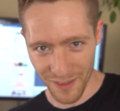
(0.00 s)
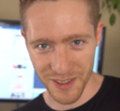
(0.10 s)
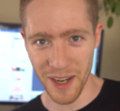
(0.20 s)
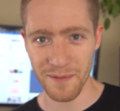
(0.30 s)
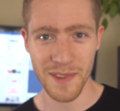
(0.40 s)

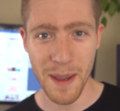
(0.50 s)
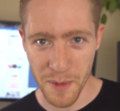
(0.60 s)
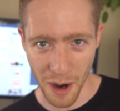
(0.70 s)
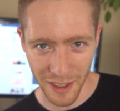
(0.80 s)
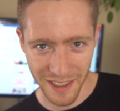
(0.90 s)
thumbs up,
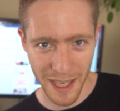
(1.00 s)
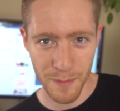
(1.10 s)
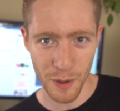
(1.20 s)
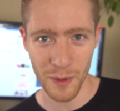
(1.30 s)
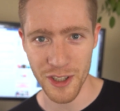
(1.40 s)
keep going,
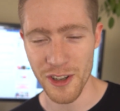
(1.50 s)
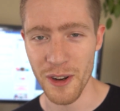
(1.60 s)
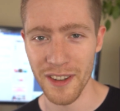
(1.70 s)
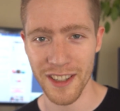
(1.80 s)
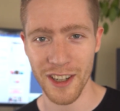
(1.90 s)
keep doing what you're
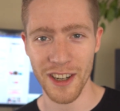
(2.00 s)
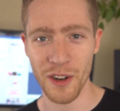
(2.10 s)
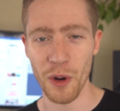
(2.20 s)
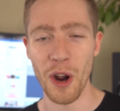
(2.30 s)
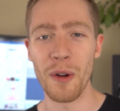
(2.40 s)
doing. You're gonna
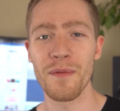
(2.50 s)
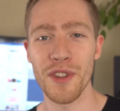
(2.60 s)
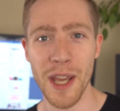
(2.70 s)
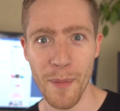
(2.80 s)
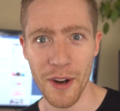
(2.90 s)
grow,
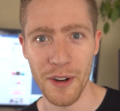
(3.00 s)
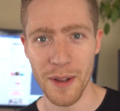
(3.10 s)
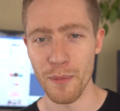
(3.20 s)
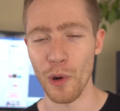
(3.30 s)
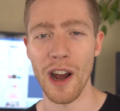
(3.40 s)
get better at
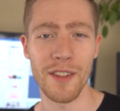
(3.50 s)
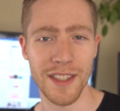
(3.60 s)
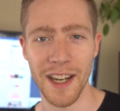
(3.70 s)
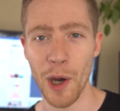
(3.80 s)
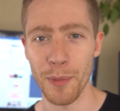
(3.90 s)
improv, it's
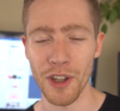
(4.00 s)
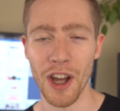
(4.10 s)
gonna help a